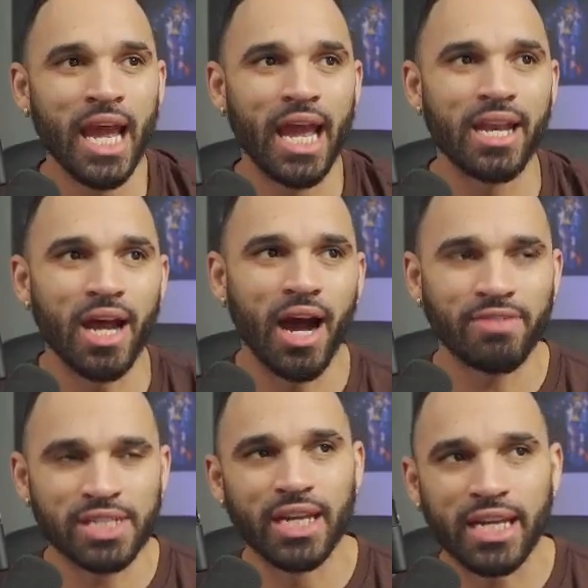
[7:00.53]
And
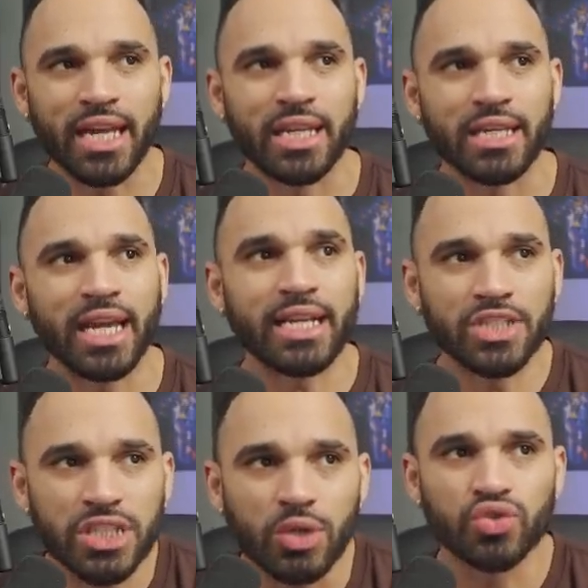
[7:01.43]
obviously, again, they can
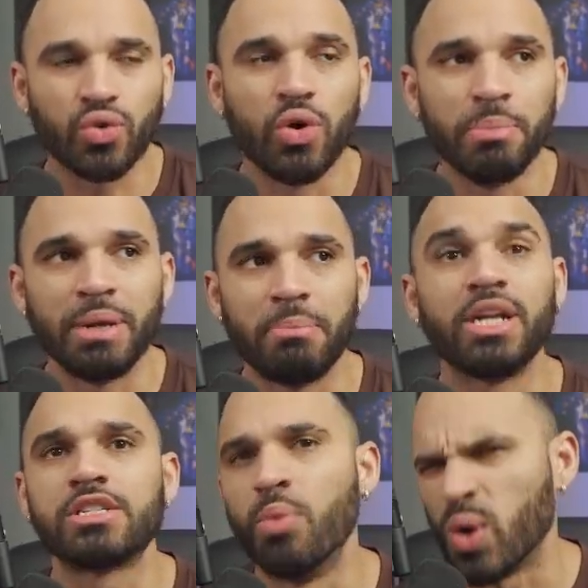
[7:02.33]
still troll a bit, but
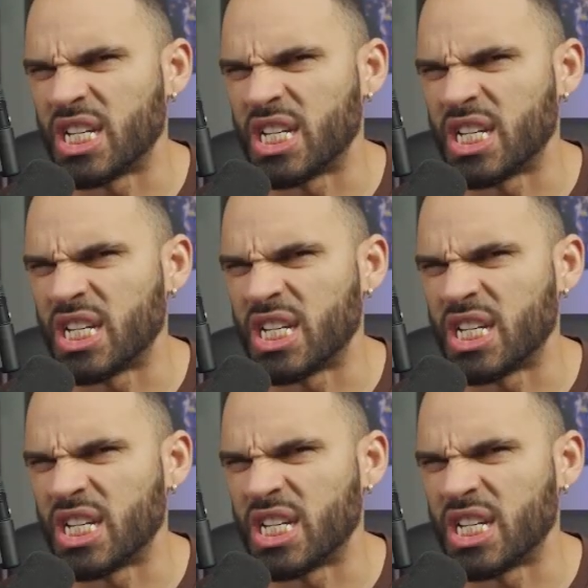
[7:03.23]
it's more